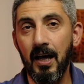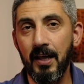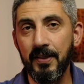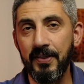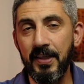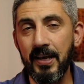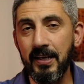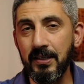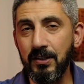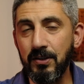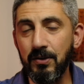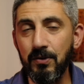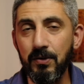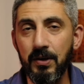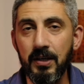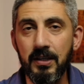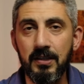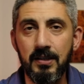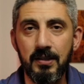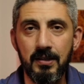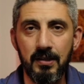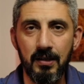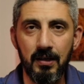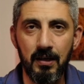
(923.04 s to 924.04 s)
Thanks to
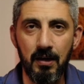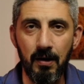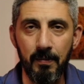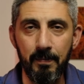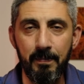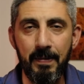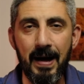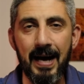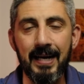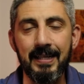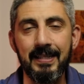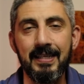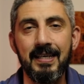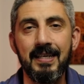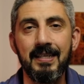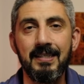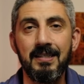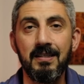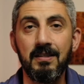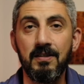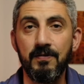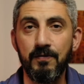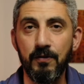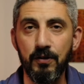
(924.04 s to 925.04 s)
its
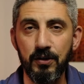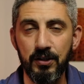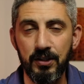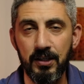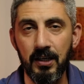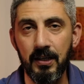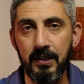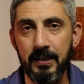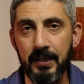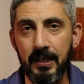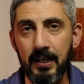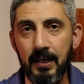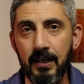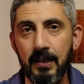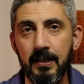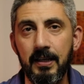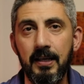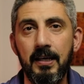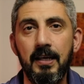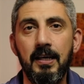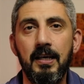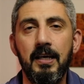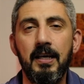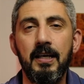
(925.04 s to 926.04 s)
compactness, its
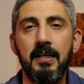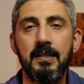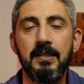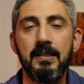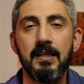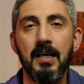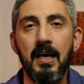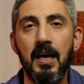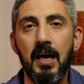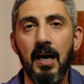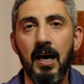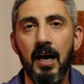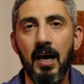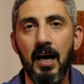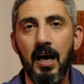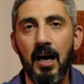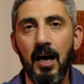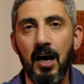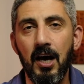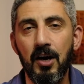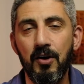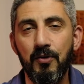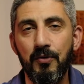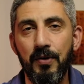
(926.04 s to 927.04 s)
versatility, its
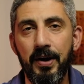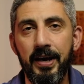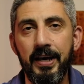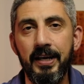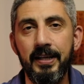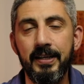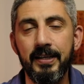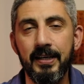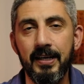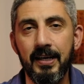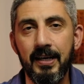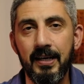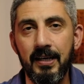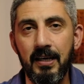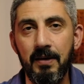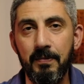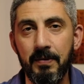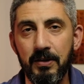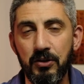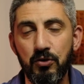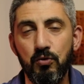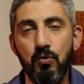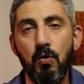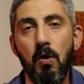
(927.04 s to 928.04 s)
great
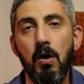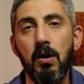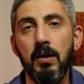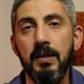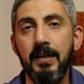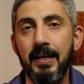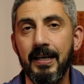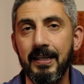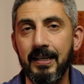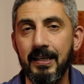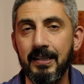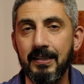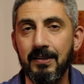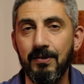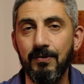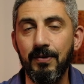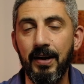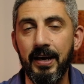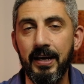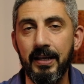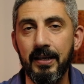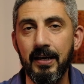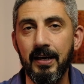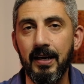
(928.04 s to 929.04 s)
image quality, and its
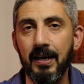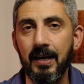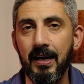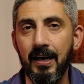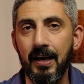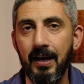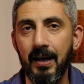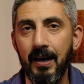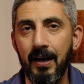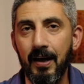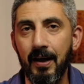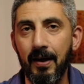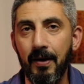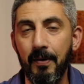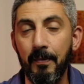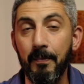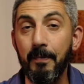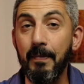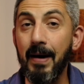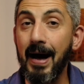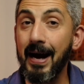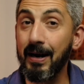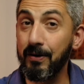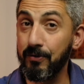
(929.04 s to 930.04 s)
great
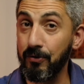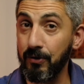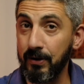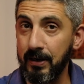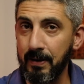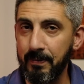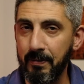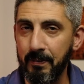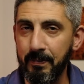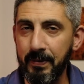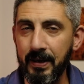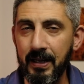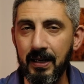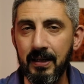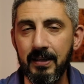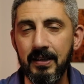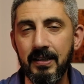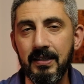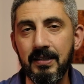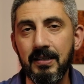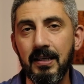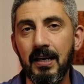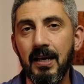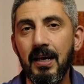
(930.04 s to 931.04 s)
macro
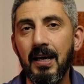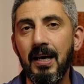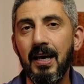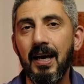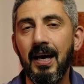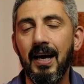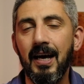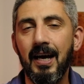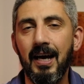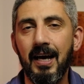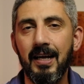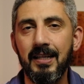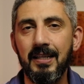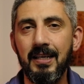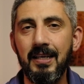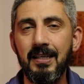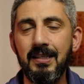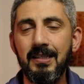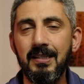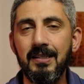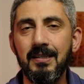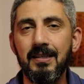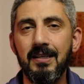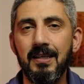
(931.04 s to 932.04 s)
capabilities,
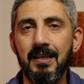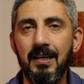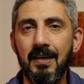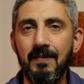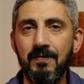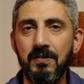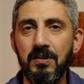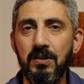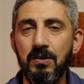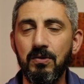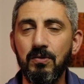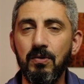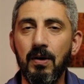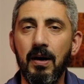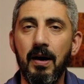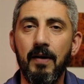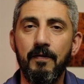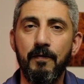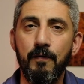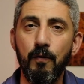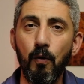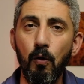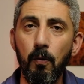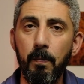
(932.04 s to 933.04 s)
this gives you a
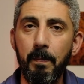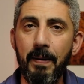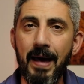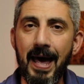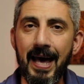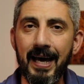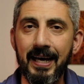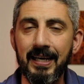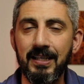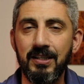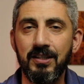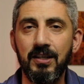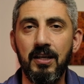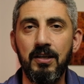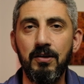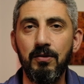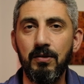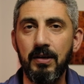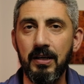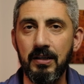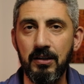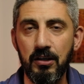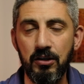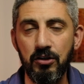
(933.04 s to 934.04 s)
full package that
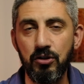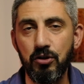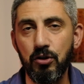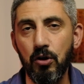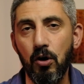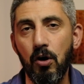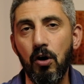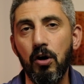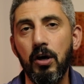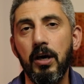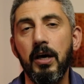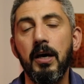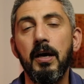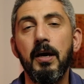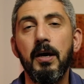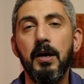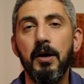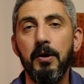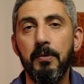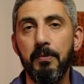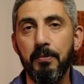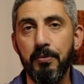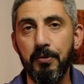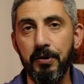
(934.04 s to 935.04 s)
you can enjoy
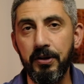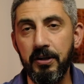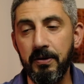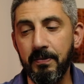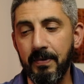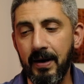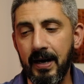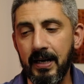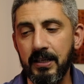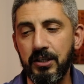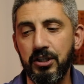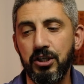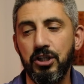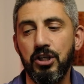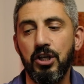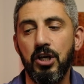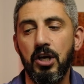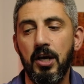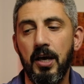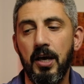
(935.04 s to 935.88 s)
pretty much